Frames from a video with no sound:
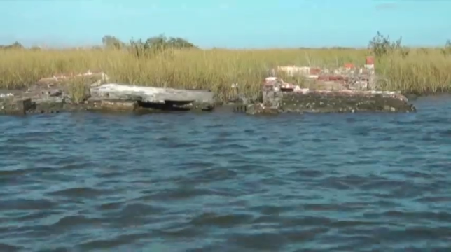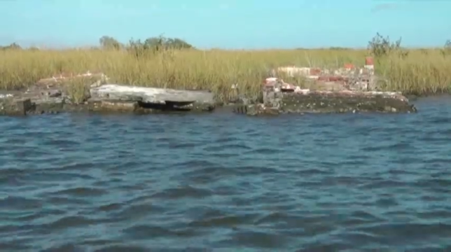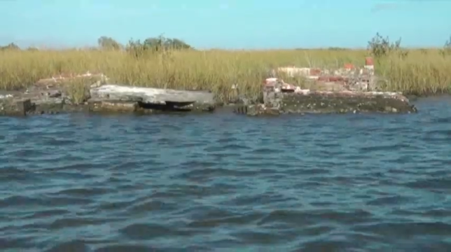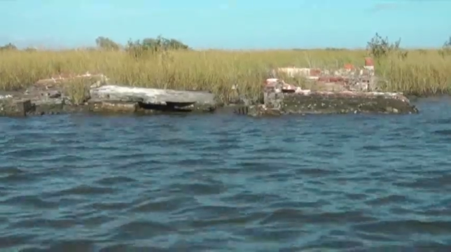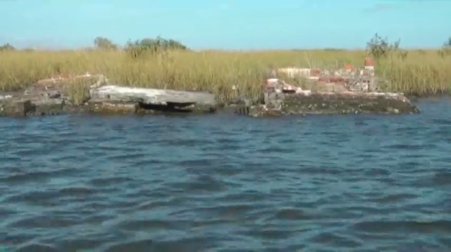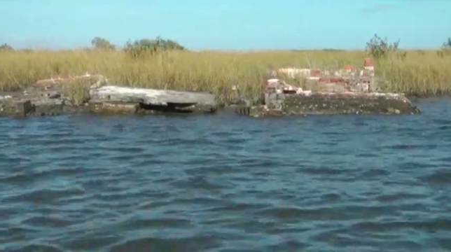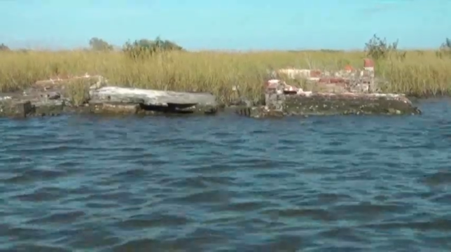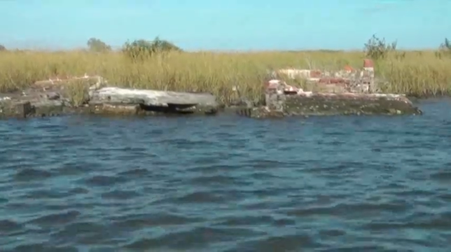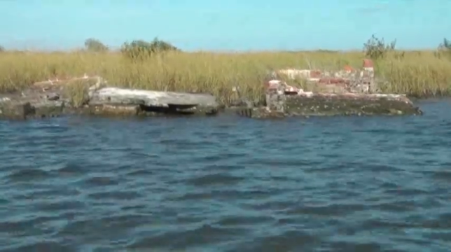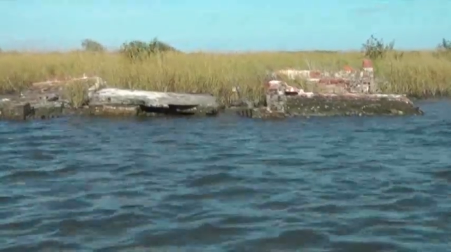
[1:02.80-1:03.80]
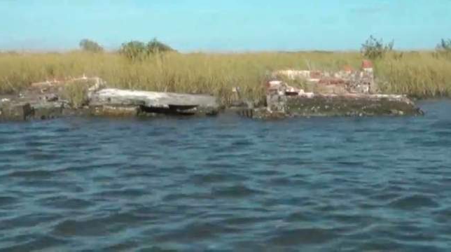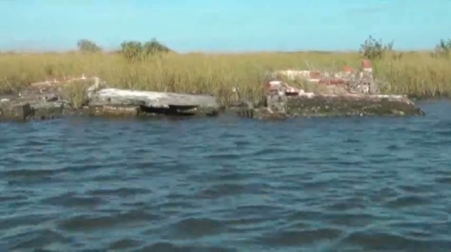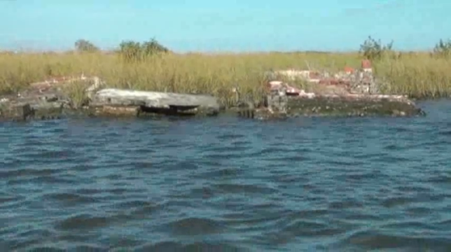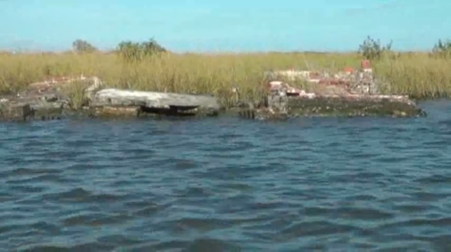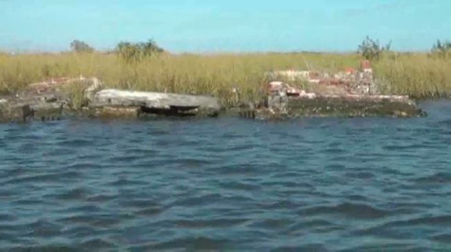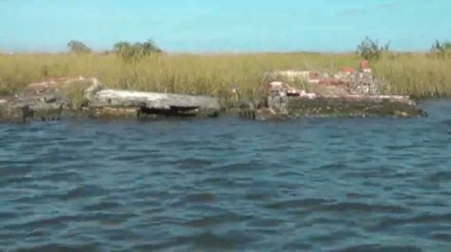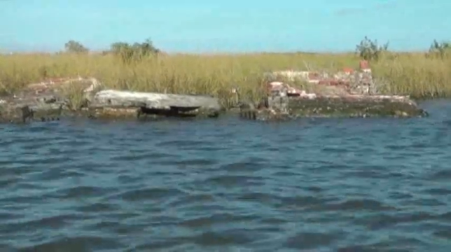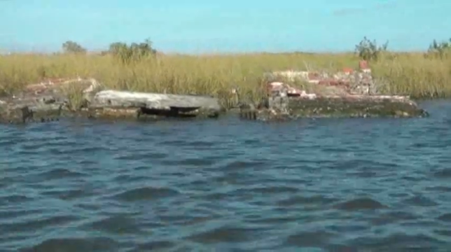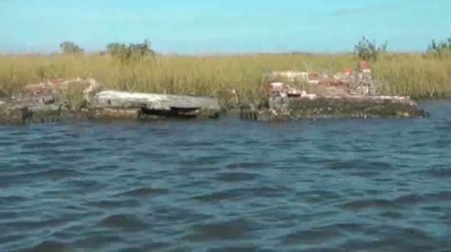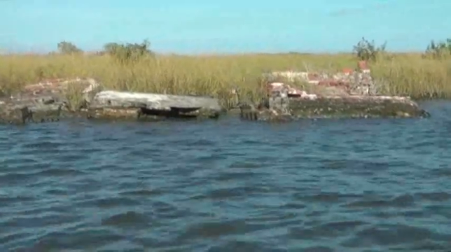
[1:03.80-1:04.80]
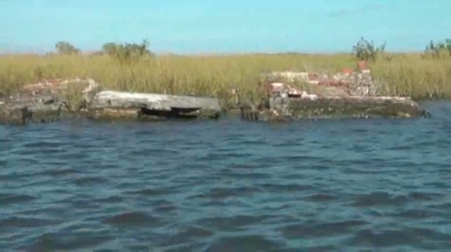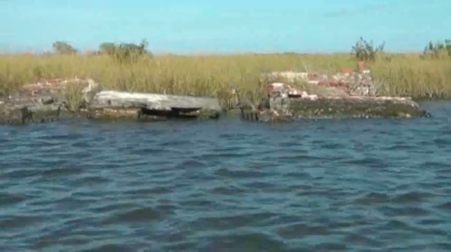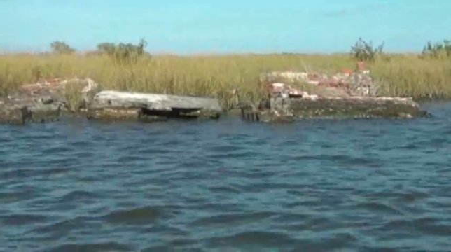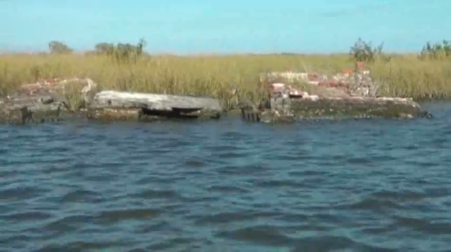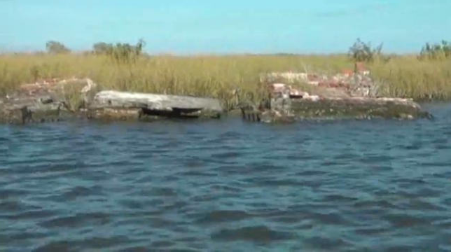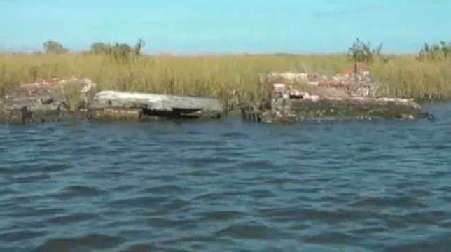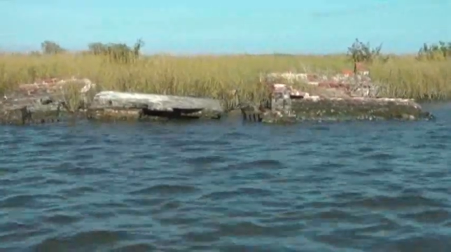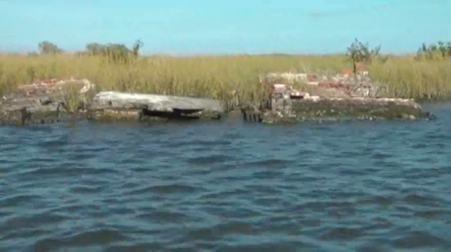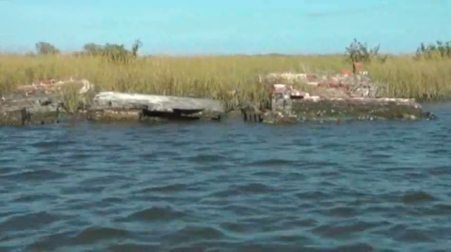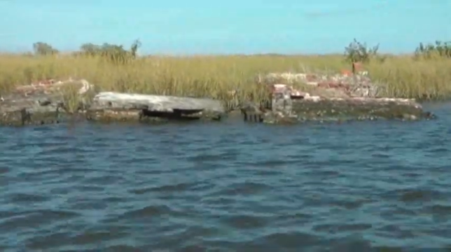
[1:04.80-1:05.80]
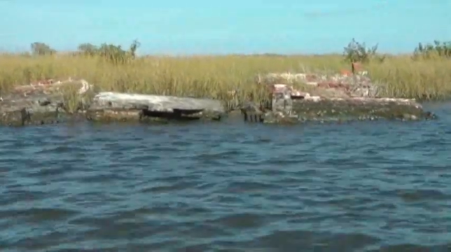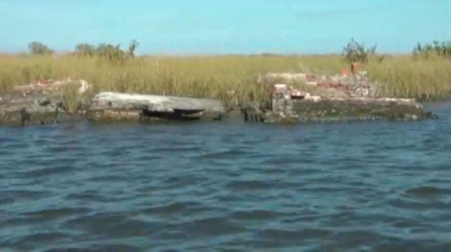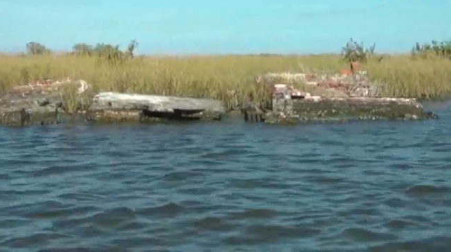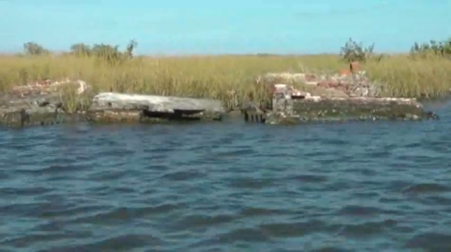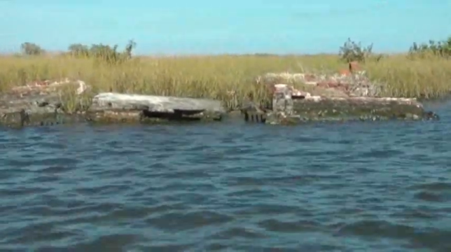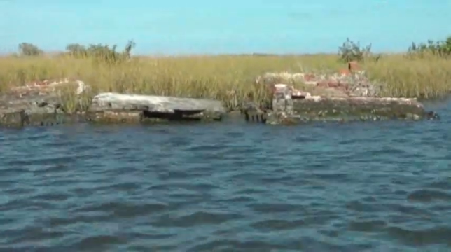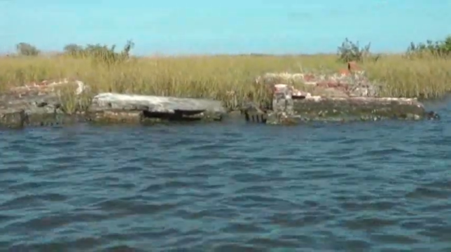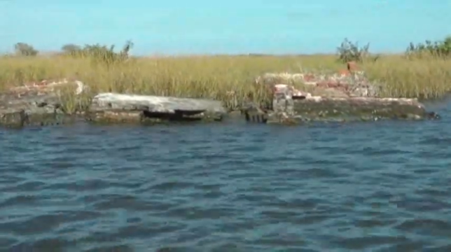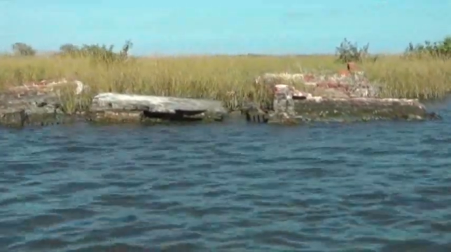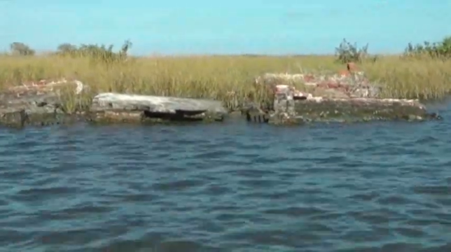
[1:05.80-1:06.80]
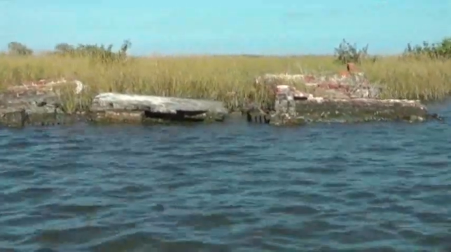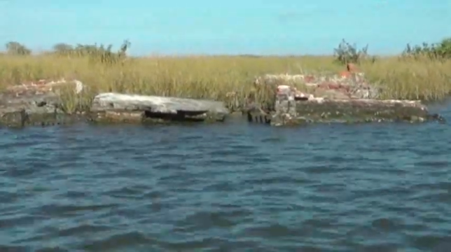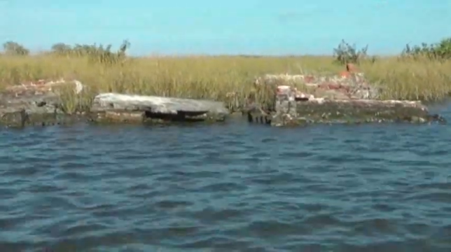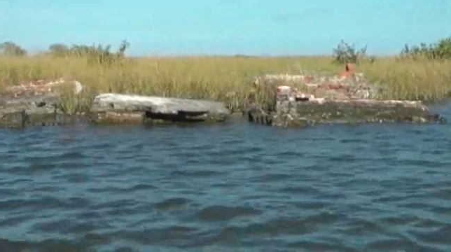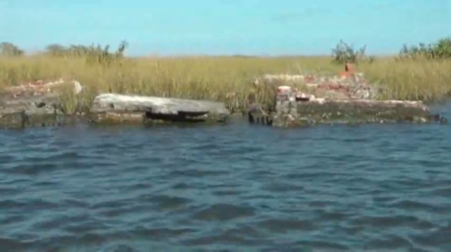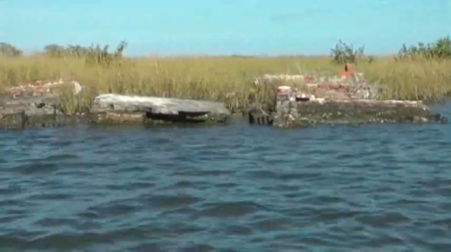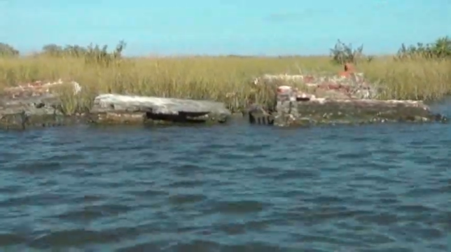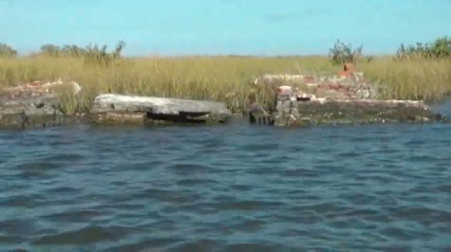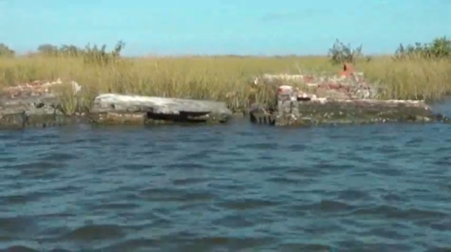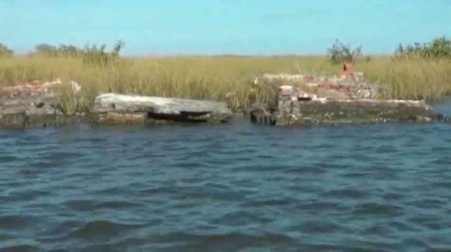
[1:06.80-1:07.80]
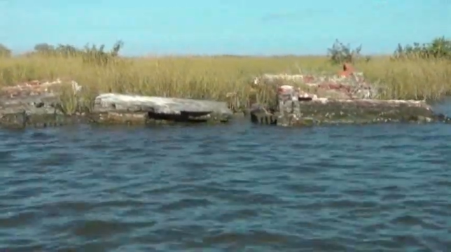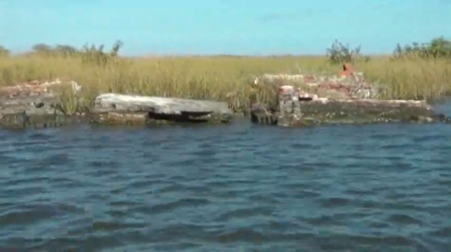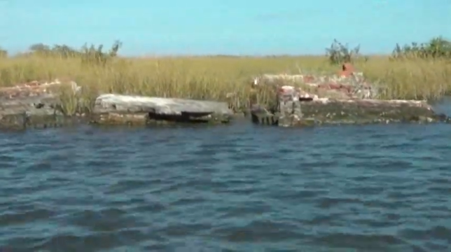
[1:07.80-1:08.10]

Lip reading: Nobody's mouth can be seen.